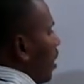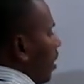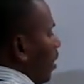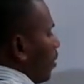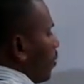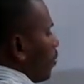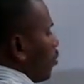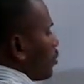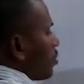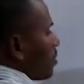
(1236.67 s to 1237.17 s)

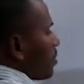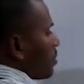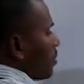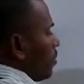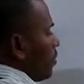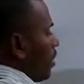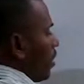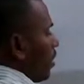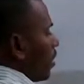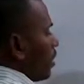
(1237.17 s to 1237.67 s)
almost
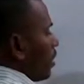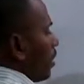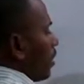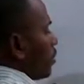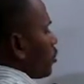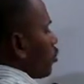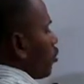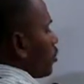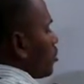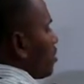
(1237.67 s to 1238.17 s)
similar
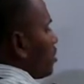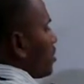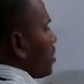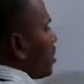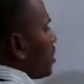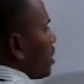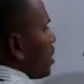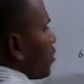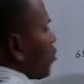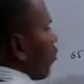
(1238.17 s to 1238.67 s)
so since this is